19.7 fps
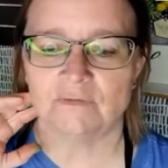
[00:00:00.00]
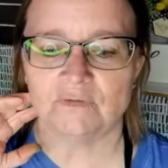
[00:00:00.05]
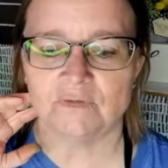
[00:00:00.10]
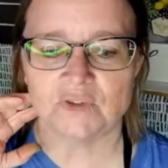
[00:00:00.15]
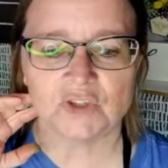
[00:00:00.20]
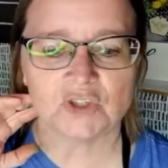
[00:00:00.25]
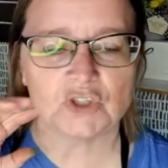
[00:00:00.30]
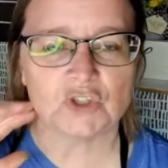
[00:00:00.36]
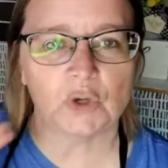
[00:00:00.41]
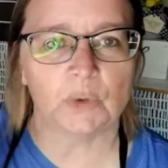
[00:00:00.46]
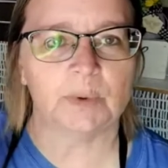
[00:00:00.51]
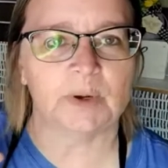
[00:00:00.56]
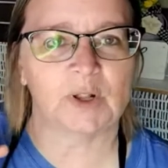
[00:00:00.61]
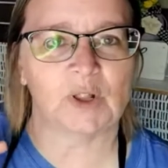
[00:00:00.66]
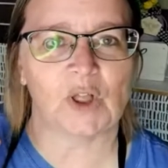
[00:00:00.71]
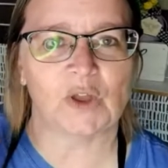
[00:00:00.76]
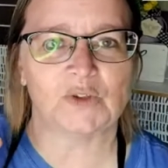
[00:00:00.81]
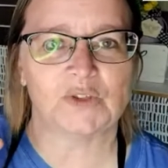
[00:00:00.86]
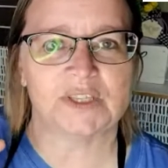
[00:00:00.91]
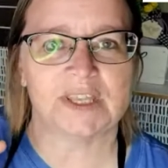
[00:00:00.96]
super
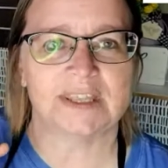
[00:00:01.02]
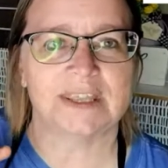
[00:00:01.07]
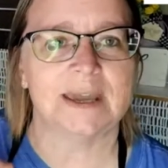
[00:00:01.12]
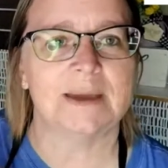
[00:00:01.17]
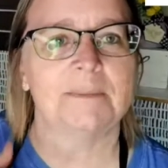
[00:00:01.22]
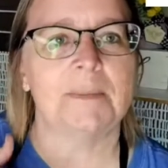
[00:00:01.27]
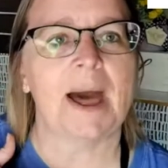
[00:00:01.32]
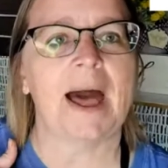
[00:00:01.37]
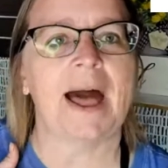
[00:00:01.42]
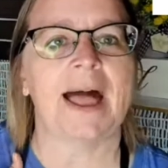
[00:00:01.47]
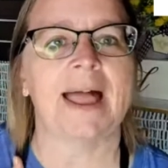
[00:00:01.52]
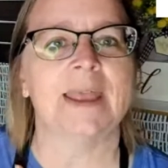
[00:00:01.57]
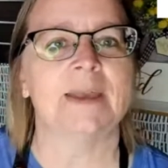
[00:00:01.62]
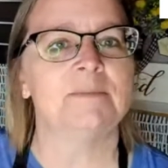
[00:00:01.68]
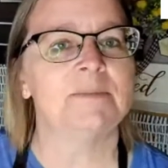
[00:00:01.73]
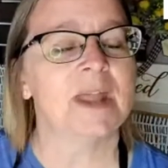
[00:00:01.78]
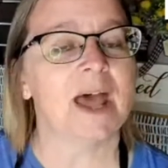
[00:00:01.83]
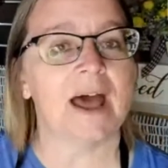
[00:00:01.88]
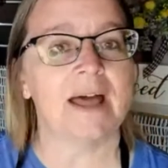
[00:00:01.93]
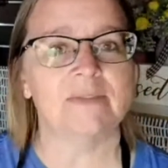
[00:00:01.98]
close to them. I
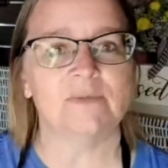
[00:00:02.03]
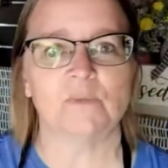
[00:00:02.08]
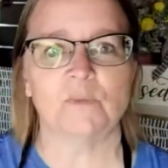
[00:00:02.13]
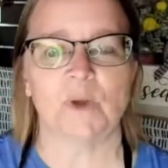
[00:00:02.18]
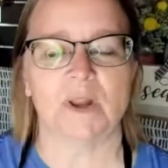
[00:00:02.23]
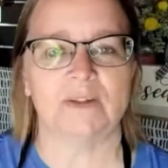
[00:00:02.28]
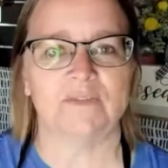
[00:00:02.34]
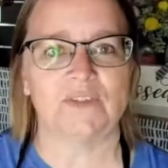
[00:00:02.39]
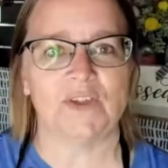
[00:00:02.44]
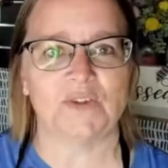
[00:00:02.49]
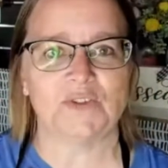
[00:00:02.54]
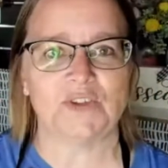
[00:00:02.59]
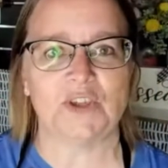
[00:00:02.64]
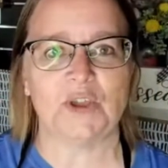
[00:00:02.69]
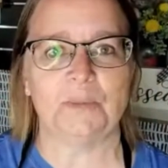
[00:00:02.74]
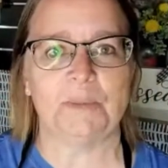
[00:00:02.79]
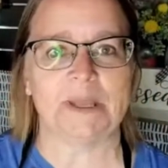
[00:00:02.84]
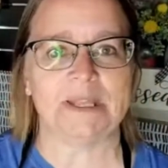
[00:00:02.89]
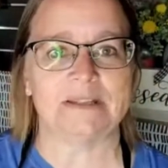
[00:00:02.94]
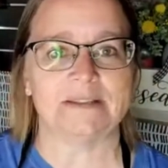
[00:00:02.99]
am not one of those
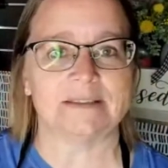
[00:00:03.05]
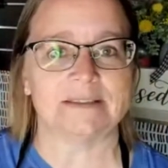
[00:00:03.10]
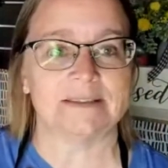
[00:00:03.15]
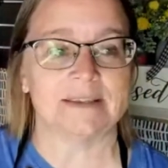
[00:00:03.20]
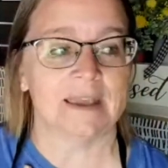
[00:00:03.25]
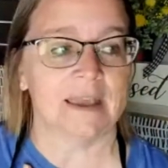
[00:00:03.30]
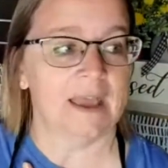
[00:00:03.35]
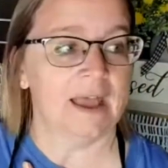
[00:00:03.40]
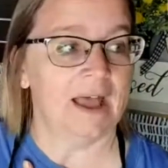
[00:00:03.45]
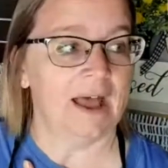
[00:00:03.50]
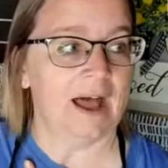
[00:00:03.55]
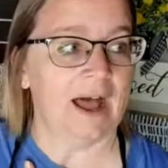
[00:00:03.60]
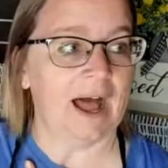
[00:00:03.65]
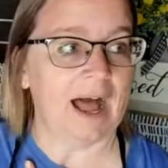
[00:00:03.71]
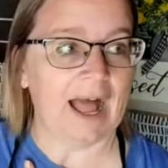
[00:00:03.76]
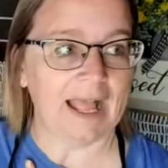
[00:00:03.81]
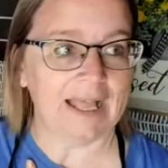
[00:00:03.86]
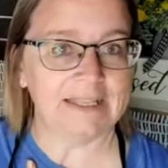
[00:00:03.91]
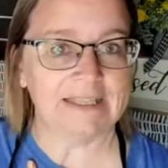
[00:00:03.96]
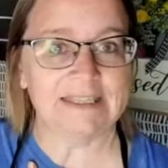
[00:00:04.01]
humans.
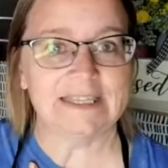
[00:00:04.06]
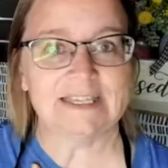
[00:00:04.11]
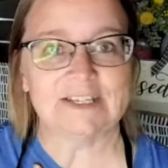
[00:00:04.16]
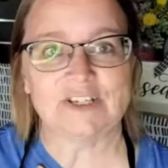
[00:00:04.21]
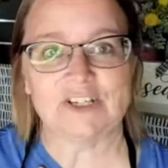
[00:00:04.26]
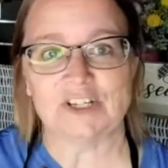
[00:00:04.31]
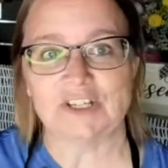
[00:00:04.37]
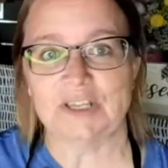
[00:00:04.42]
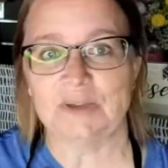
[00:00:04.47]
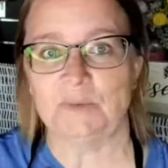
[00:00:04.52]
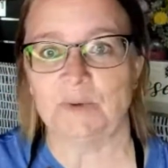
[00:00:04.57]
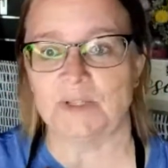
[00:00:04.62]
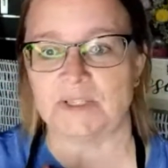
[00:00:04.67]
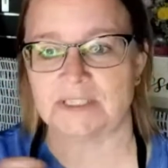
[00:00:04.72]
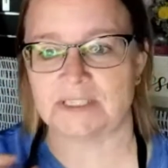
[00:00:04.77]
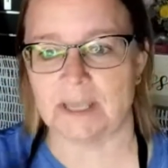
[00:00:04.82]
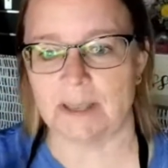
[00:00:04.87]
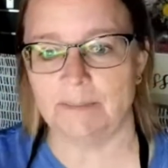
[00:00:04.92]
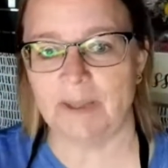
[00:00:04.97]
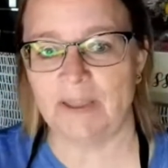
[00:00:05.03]
I literally will
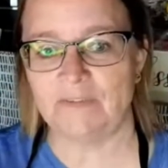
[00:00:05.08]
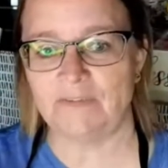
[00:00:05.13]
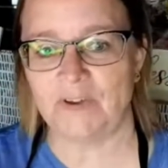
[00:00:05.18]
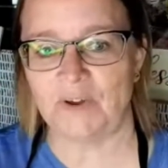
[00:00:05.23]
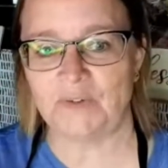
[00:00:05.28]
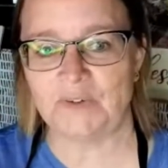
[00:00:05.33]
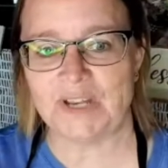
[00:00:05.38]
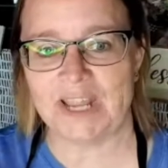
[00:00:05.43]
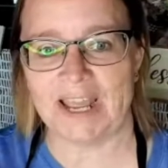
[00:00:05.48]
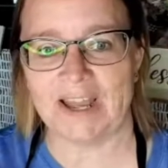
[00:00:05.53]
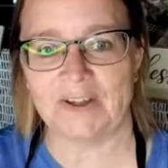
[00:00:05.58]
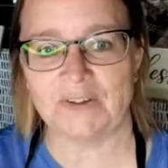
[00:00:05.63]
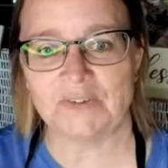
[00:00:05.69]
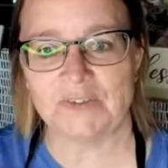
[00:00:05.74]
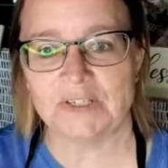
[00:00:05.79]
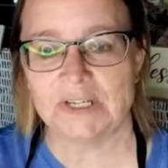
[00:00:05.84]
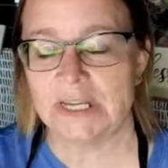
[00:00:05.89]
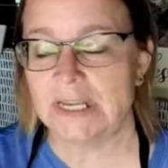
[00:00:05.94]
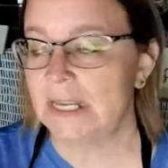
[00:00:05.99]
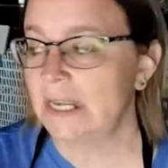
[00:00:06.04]
set my phone down
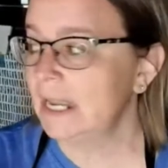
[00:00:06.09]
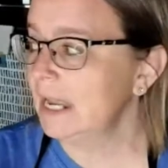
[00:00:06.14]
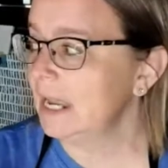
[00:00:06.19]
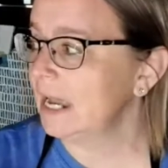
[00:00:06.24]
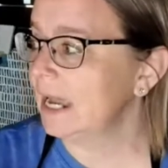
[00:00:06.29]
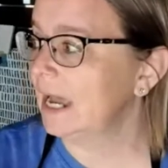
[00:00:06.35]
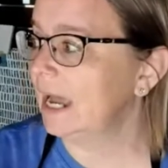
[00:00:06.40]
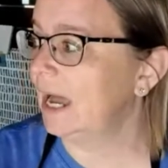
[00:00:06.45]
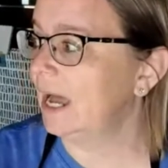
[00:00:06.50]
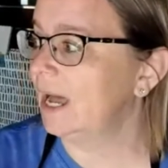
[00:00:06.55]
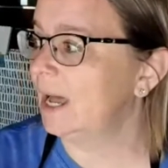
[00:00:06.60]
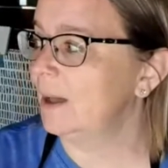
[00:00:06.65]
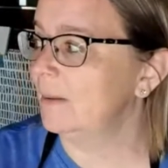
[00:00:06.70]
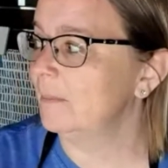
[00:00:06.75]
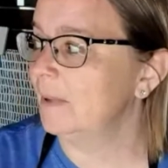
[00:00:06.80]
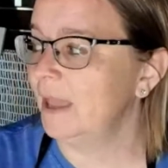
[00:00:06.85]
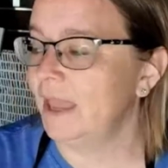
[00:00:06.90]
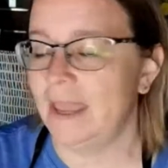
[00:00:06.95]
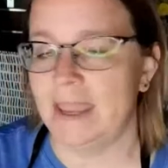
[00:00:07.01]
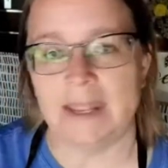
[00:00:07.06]

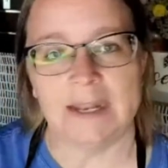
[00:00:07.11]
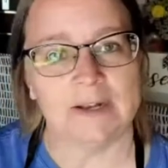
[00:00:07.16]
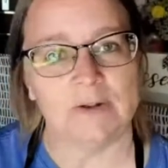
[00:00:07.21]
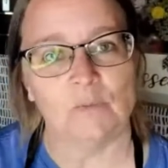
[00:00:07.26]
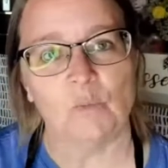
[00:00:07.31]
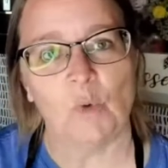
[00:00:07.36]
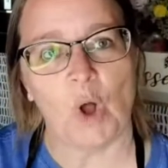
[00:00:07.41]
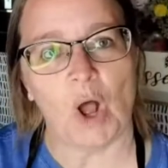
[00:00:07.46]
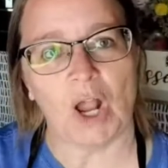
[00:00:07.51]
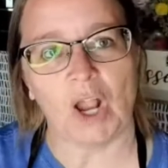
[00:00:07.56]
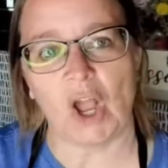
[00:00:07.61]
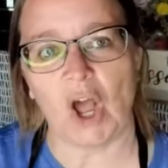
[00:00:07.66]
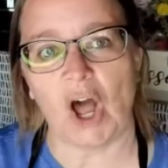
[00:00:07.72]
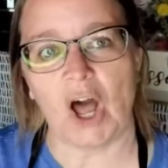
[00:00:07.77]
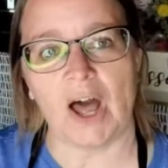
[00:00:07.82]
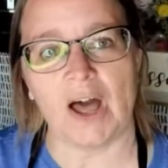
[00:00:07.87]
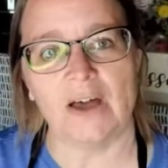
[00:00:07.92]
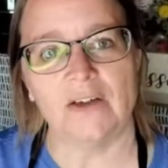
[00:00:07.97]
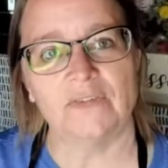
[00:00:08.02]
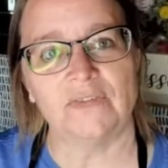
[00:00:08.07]
um, and walk
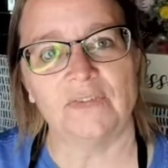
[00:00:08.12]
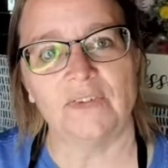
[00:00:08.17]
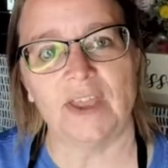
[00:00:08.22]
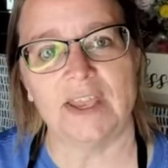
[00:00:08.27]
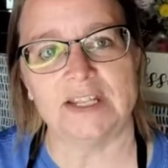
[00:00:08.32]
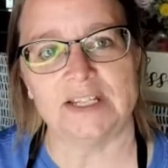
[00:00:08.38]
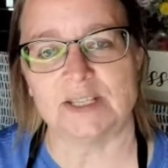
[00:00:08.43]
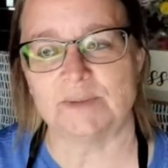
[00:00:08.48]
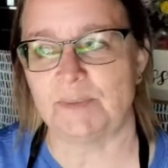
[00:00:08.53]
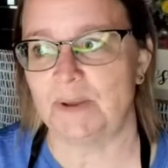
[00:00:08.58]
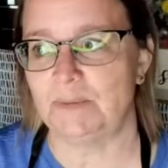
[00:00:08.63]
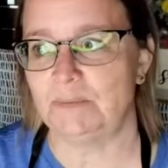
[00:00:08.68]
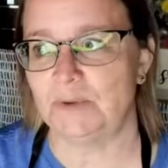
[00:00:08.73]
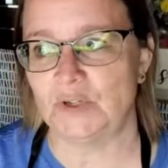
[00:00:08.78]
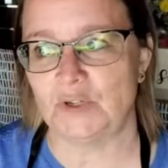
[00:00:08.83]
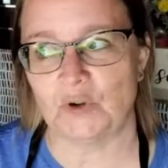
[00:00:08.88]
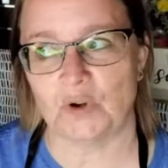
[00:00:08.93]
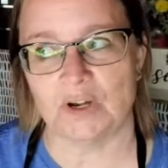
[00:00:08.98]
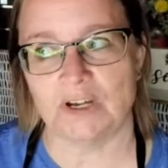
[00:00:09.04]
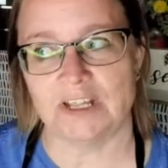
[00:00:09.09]
off and spend
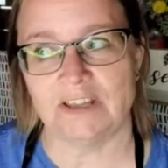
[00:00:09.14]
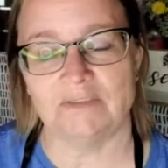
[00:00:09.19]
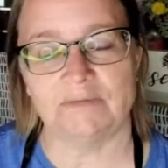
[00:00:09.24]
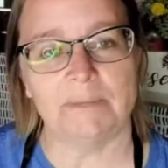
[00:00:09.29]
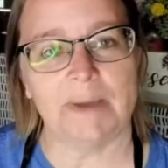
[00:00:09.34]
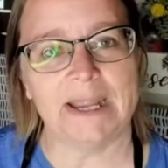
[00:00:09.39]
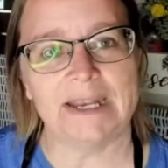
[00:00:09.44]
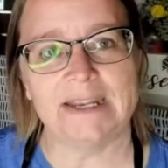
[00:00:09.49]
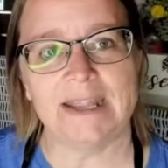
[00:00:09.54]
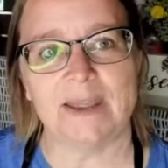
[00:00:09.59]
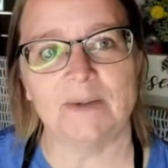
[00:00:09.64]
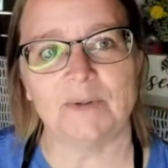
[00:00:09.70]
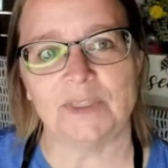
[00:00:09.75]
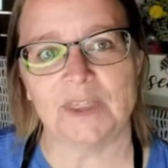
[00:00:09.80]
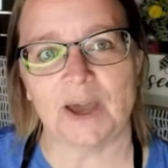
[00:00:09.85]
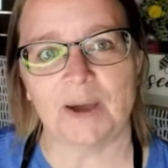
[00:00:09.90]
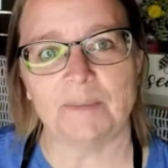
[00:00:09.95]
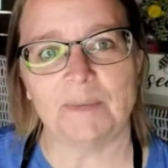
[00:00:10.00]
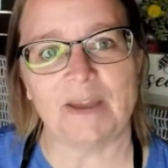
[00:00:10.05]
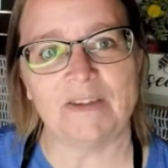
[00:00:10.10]
majority of my day
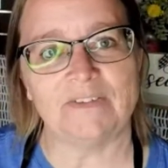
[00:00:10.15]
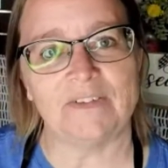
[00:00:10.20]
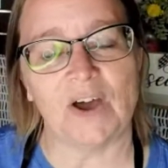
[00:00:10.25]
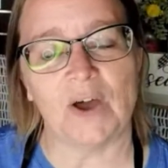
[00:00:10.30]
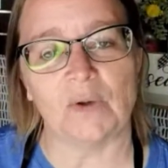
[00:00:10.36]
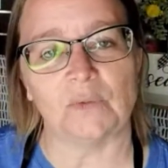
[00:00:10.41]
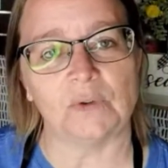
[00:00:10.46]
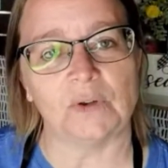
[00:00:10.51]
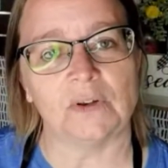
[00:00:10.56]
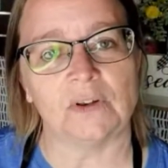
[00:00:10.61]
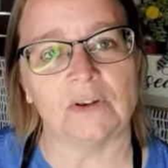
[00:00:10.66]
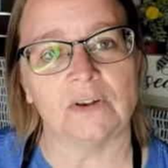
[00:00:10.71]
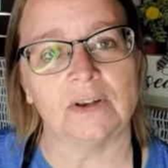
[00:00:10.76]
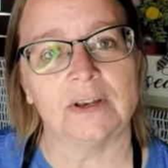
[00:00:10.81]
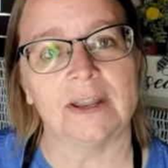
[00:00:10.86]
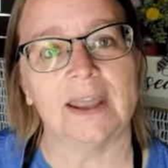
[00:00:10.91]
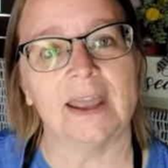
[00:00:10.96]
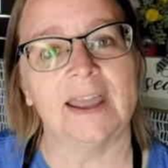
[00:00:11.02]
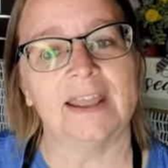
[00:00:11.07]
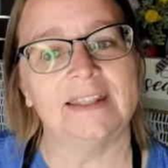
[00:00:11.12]
without my phone.
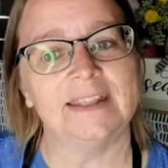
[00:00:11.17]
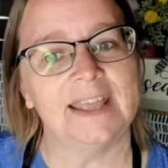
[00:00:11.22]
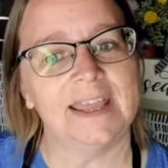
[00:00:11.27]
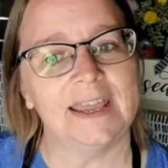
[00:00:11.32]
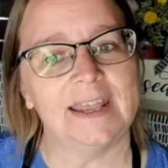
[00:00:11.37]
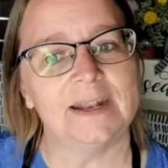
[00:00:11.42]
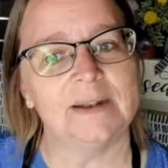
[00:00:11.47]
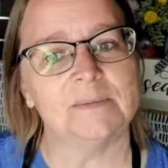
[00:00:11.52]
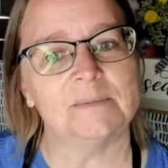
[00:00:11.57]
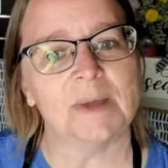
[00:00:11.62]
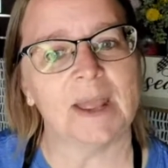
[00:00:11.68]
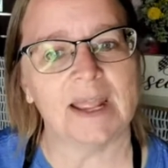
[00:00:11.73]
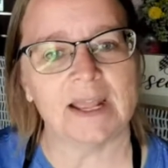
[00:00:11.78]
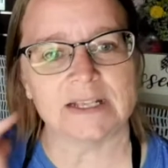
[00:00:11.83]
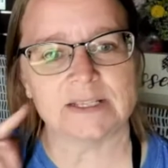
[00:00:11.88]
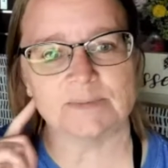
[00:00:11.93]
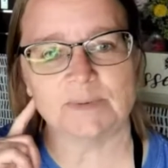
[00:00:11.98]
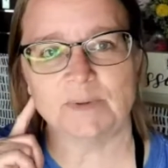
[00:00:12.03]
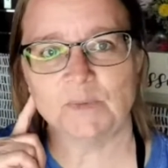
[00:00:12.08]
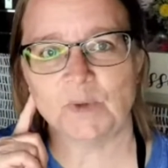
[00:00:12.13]
And then my
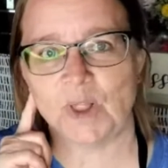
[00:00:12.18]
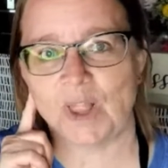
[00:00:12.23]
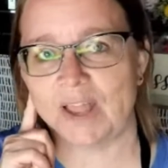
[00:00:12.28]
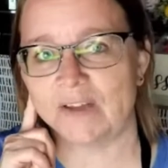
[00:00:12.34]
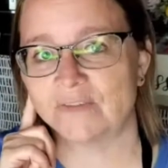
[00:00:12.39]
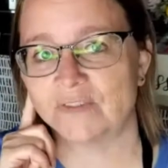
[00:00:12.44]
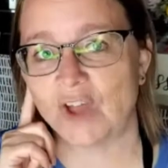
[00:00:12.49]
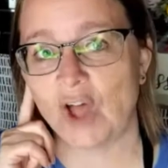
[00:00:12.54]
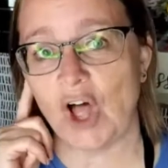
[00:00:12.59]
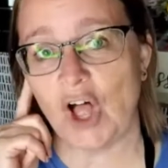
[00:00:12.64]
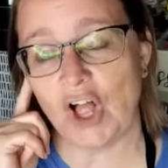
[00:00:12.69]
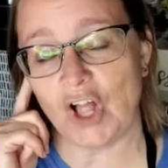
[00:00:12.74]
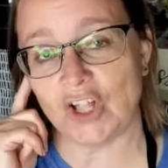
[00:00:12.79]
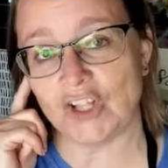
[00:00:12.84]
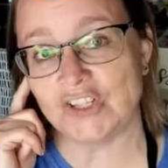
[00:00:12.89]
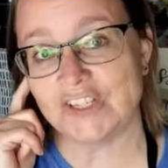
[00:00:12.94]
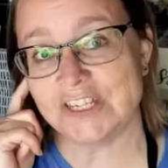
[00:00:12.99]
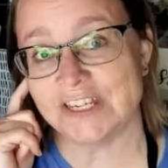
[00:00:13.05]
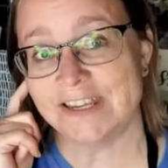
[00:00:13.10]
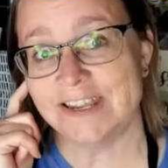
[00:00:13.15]
husband will have
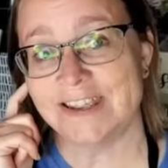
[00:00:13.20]
called.